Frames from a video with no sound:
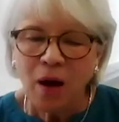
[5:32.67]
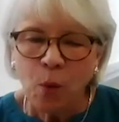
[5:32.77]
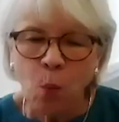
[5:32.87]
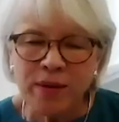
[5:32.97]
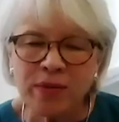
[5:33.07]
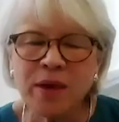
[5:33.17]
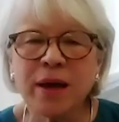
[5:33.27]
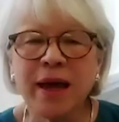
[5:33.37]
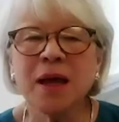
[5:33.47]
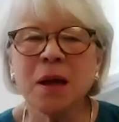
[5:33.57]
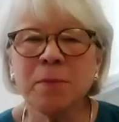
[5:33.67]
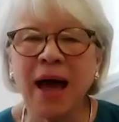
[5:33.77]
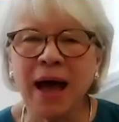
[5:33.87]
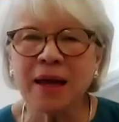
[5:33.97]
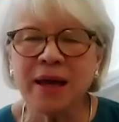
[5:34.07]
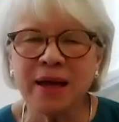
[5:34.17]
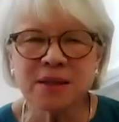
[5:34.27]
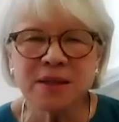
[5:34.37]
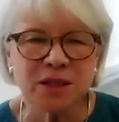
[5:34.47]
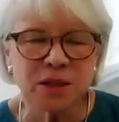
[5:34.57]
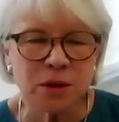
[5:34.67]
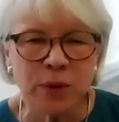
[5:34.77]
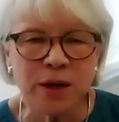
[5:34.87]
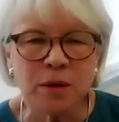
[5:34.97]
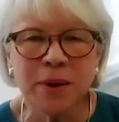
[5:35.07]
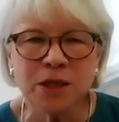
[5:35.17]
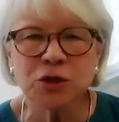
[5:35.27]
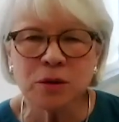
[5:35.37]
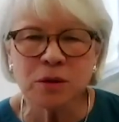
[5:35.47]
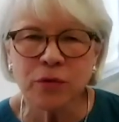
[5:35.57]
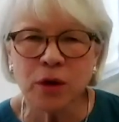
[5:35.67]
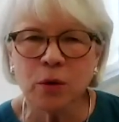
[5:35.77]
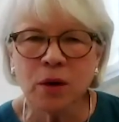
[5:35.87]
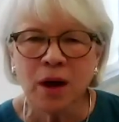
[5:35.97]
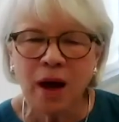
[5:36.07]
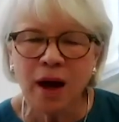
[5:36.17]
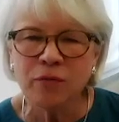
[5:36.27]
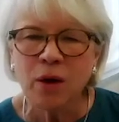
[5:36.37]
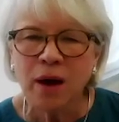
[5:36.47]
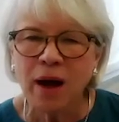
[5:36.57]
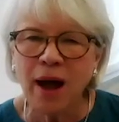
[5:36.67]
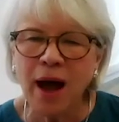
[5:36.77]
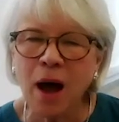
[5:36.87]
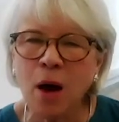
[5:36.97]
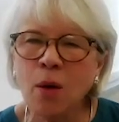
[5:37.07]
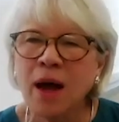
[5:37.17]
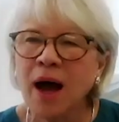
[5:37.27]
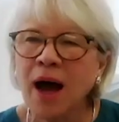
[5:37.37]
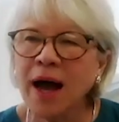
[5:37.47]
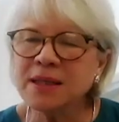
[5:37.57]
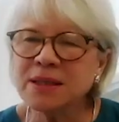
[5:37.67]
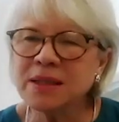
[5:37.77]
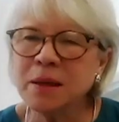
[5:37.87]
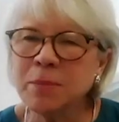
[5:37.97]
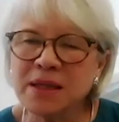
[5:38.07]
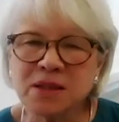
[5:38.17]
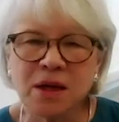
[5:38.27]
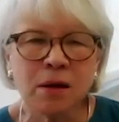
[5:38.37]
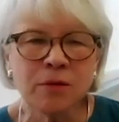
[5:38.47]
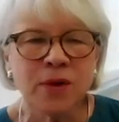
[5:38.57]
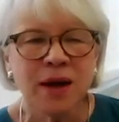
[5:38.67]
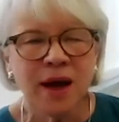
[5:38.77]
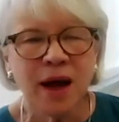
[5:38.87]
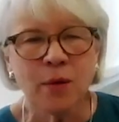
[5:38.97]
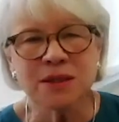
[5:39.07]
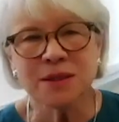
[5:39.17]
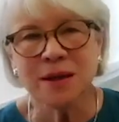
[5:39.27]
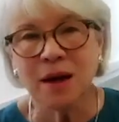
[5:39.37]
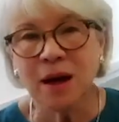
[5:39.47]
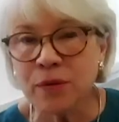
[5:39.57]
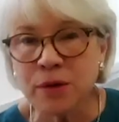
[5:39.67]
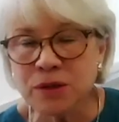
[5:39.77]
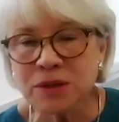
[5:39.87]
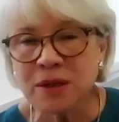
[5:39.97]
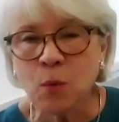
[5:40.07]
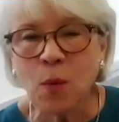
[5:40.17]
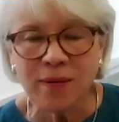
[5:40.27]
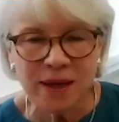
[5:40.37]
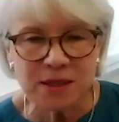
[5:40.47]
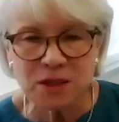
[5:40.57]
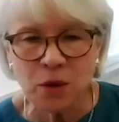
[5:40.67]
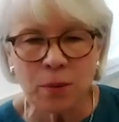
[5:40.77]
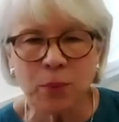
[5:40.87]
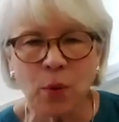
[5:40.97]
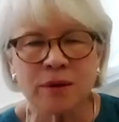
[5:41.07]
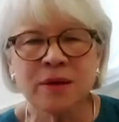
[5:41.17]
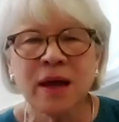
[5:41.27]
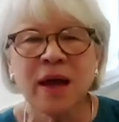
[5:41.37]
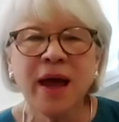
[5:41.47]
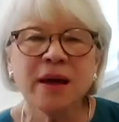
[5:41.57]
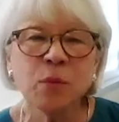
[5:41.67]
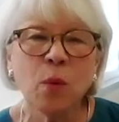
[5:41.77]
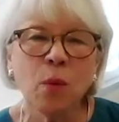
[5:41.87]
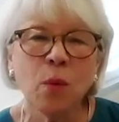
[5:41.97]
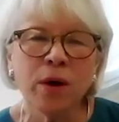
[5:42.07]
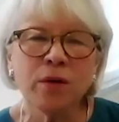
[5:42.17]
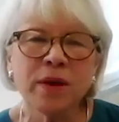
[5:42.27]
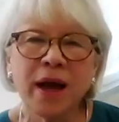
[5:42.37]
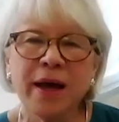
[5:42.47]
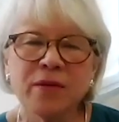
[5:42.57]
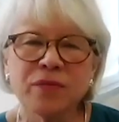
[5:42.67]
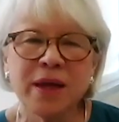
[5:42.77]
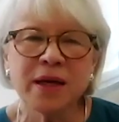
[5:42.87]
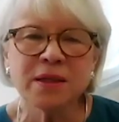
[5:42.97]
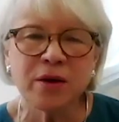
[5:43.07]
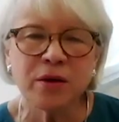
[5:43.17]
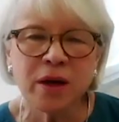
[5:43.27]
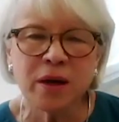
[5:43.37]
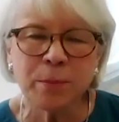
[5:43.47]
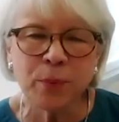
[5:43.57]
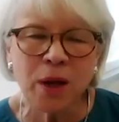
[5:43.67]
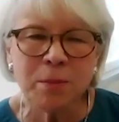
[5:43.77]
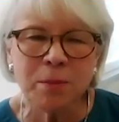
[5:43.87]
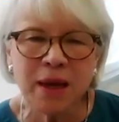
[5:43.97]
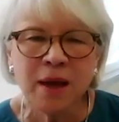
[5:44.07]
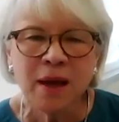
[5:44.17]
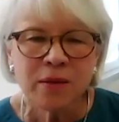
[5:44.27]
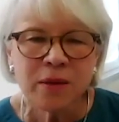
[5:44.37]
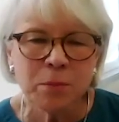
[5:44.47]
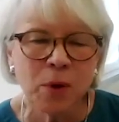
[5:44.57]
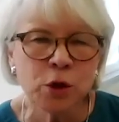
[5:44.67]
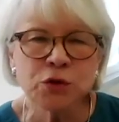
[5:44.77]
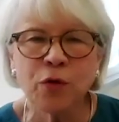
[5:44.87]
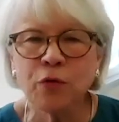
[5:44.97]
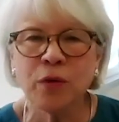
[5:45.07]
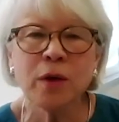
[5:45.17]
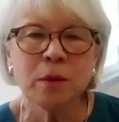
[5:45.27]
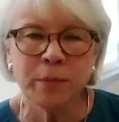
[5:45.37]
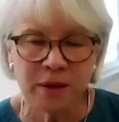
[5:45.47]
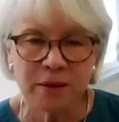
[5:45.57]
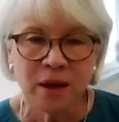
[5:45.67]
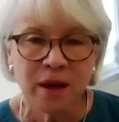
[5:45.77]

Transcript: what they're getting back is this three-dimensional view of how i see myself how i see others why that's so important, and what are the kind of things that are going to bring me the most fulfillment